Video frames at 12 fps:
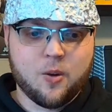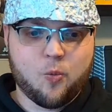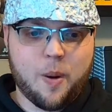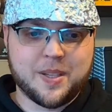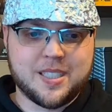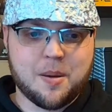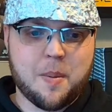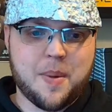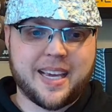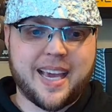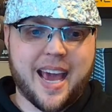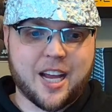women's
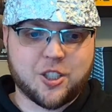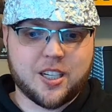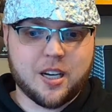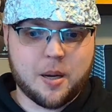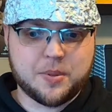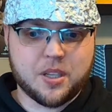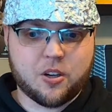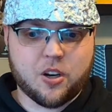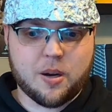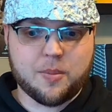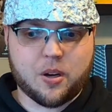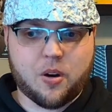MMA catching up to the
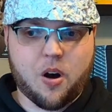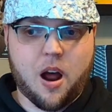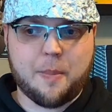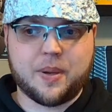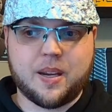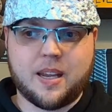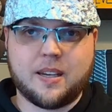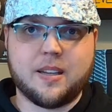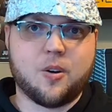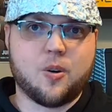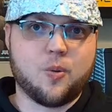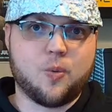cream of the crop and you
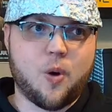know,